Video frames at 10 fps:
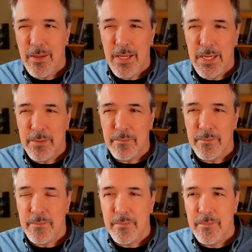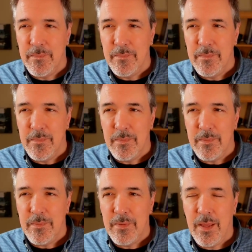
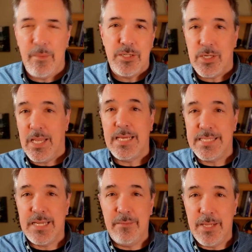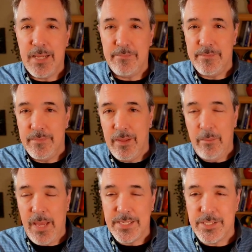I mentioned last time that I'm a
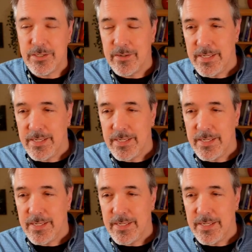pastor,